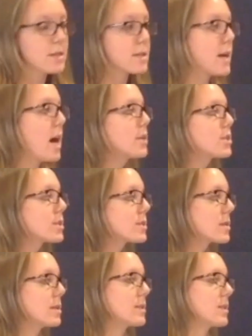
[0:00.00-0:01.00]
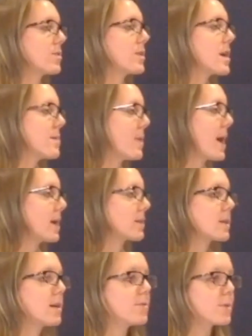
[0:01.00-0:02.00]
did not just consider the
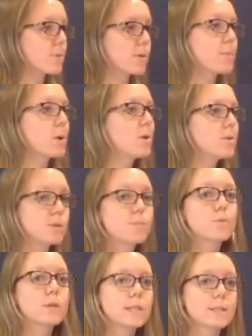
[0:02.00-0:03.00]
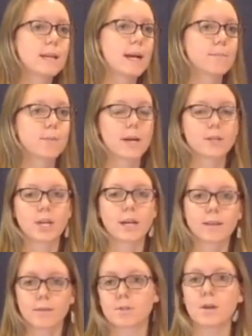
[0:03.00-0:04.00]
impacts of the proposed pre-designed
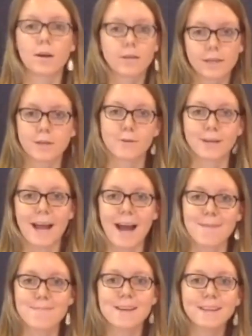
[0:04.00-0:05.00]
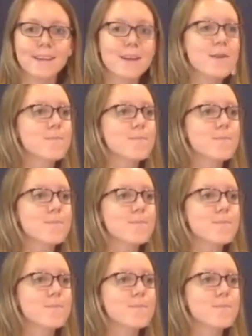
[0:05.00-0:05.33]
project that was already going to happen,